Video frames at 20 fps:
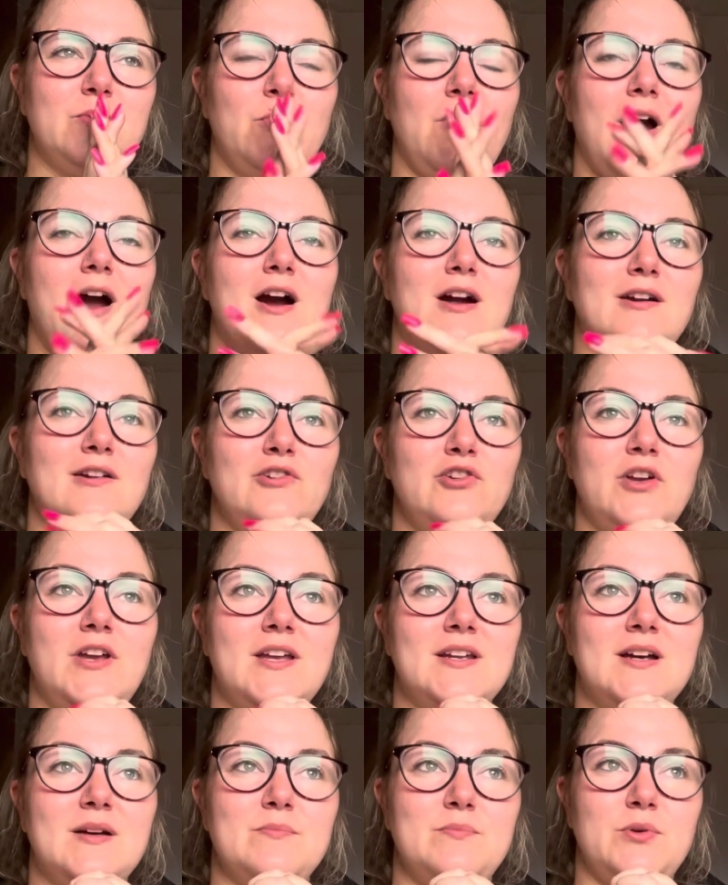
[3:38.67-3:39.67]
are looking
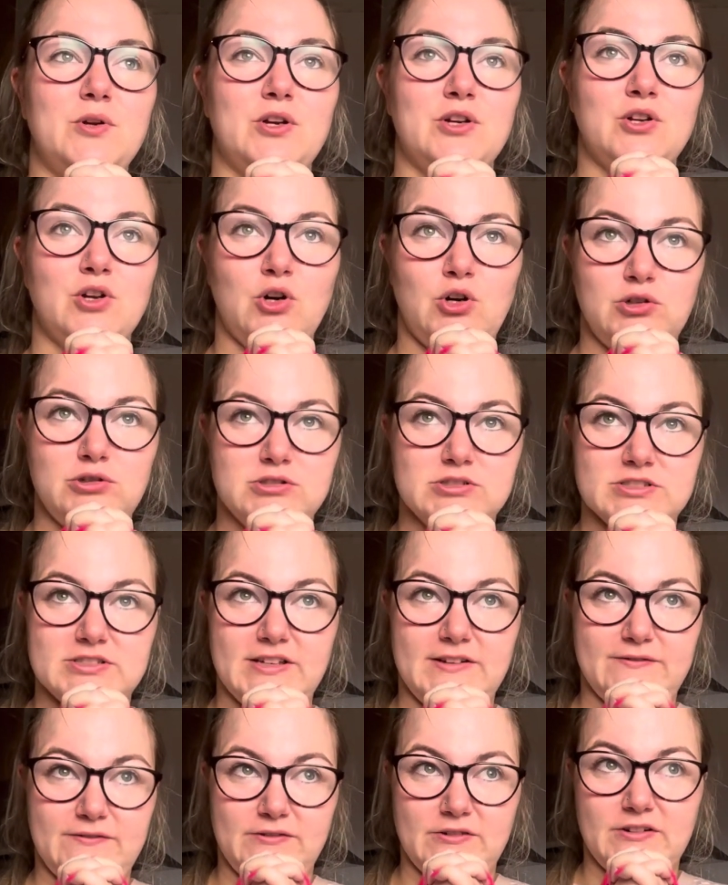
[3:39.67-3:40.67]
at booking a holiday
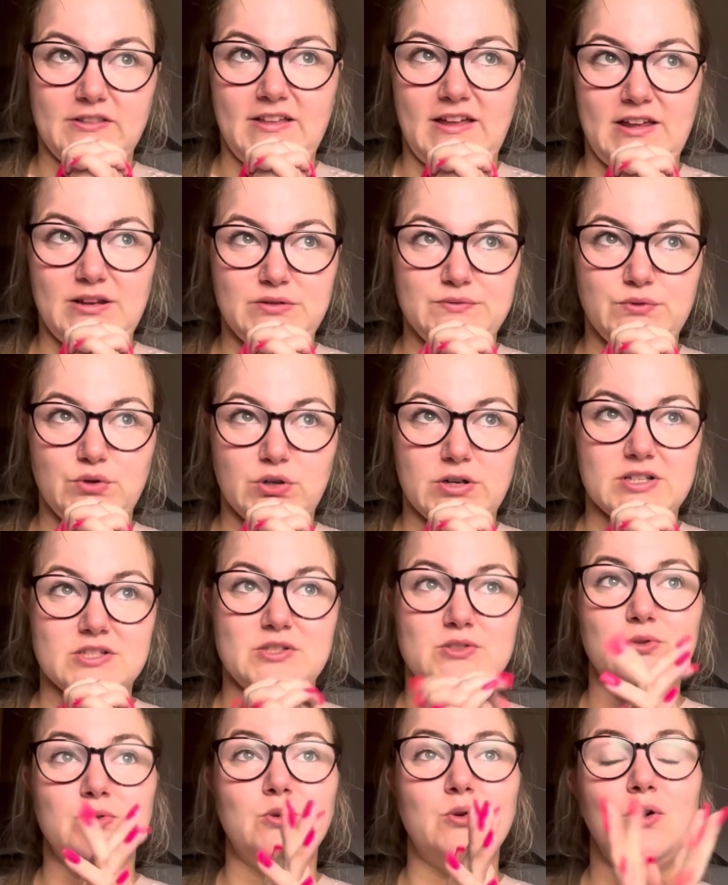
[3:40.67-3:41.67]
for the end of August,
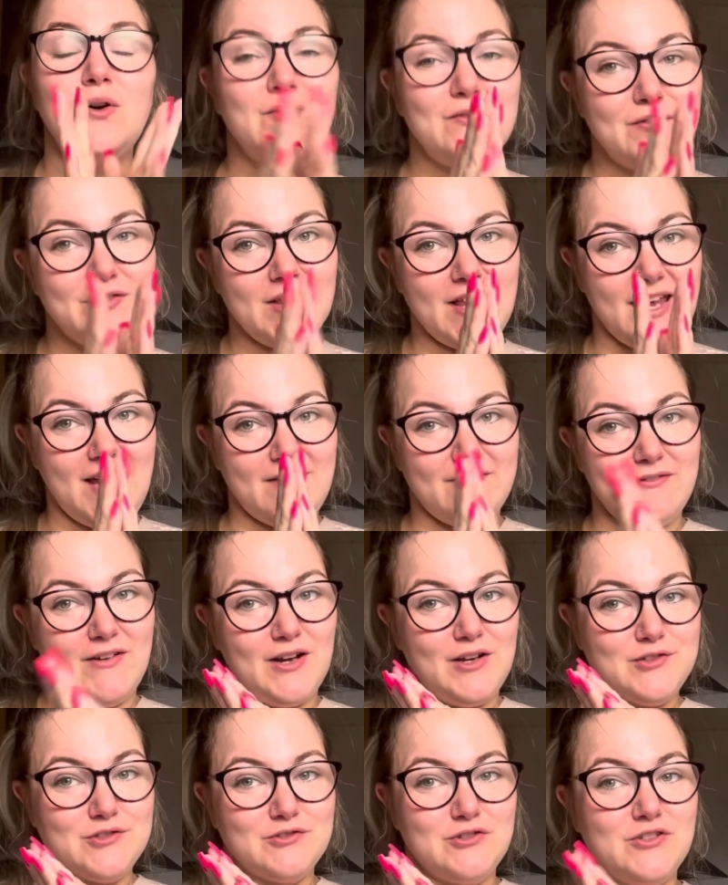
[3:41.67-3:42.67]
so hopefully,
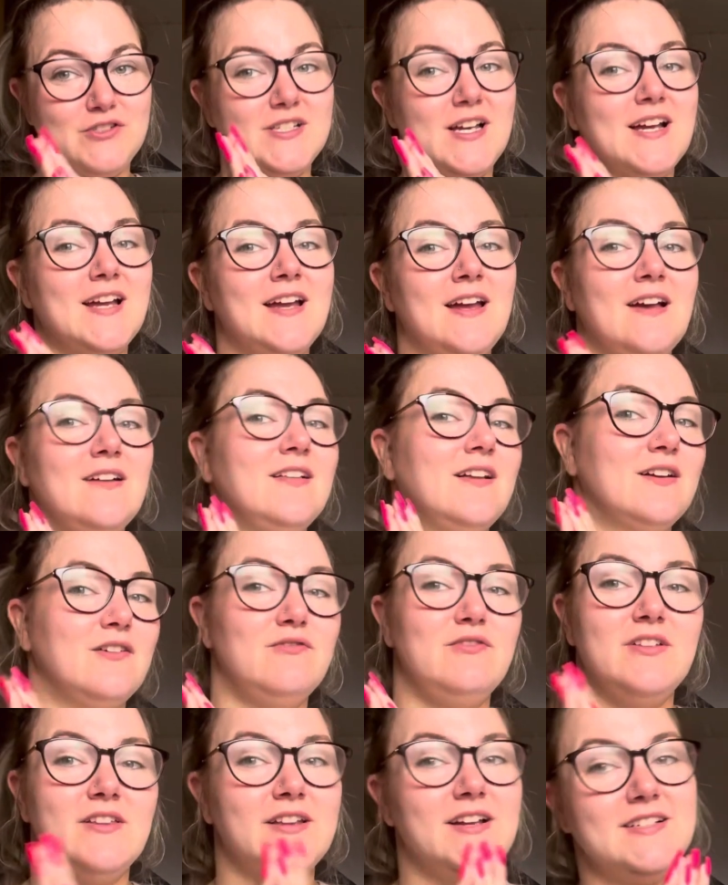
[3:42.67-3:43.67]
fingers crossed, I can get like a
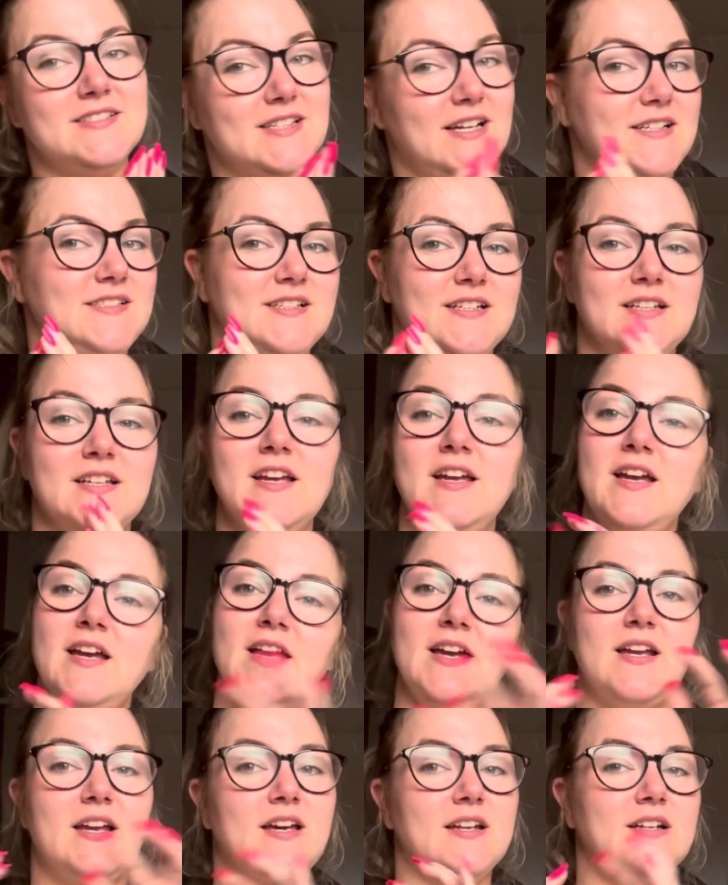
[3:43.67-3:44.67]
really exciting
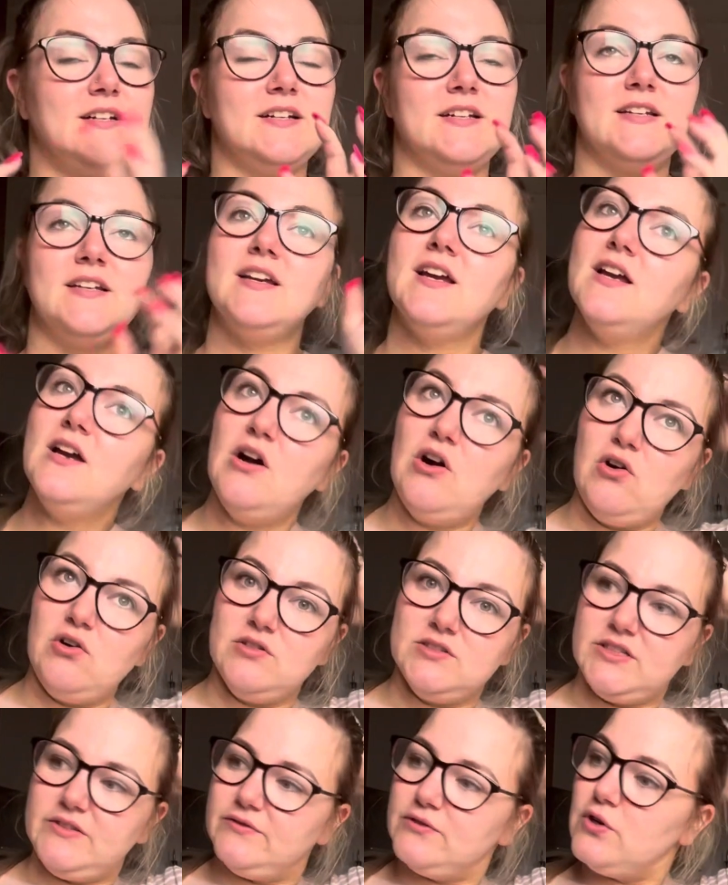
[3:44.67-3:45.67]
kind of like
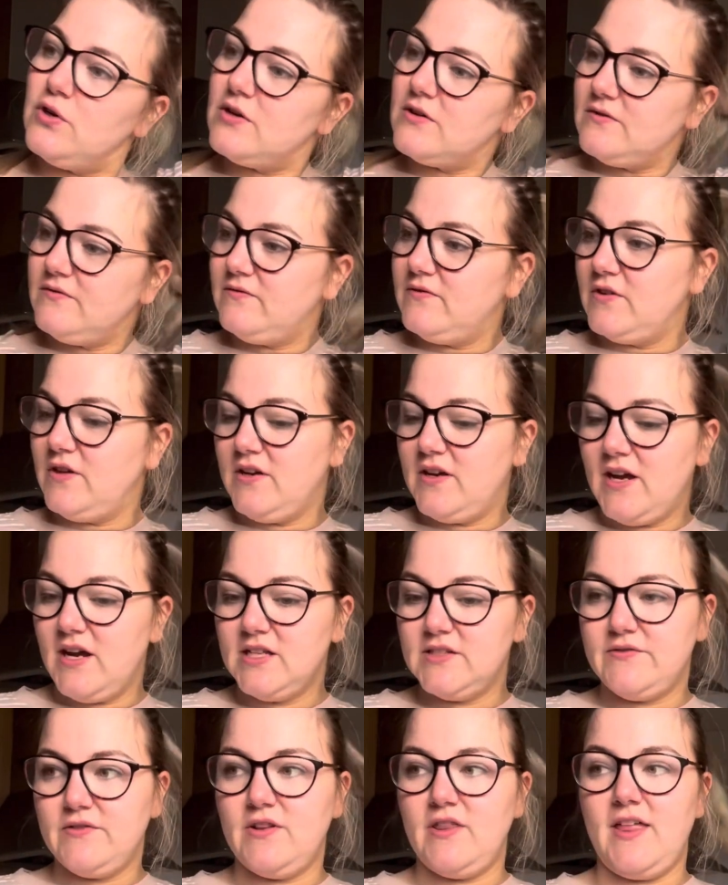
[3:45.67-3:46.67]
holiday vlog for you
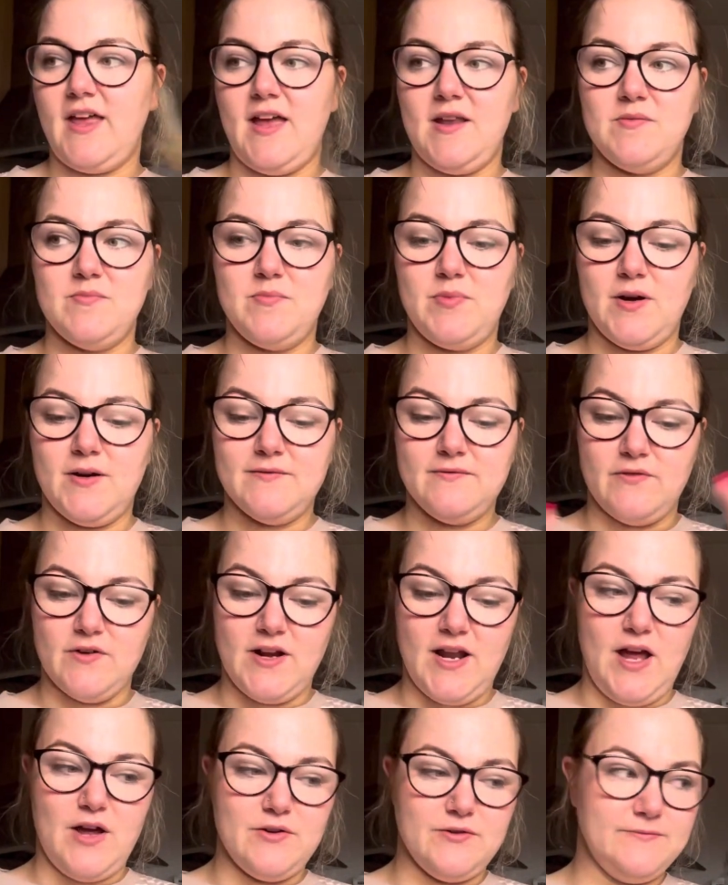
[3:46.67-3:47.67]
guys for then. But for
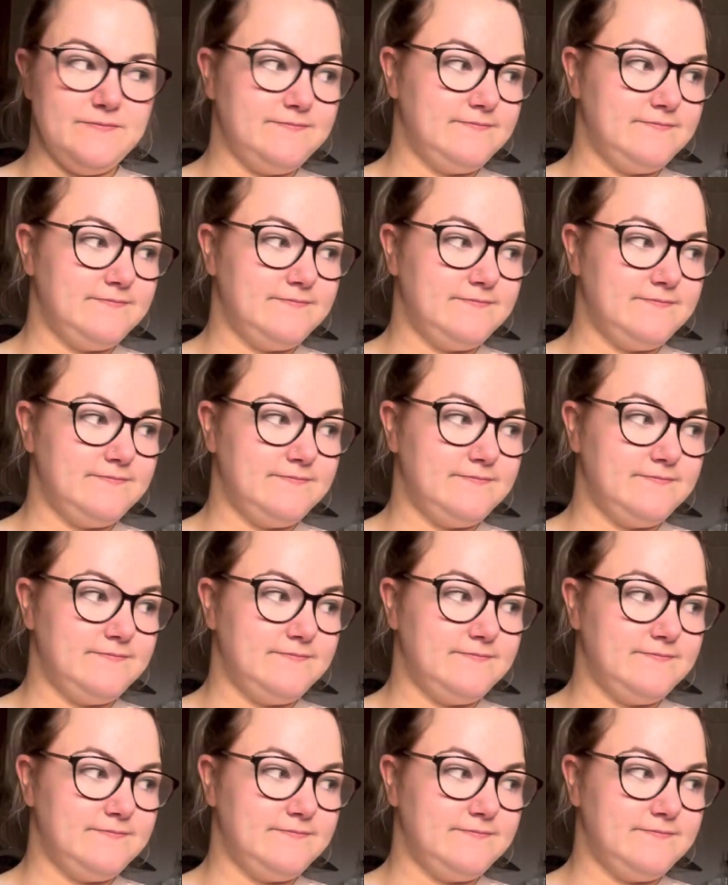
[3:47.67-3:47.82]
now,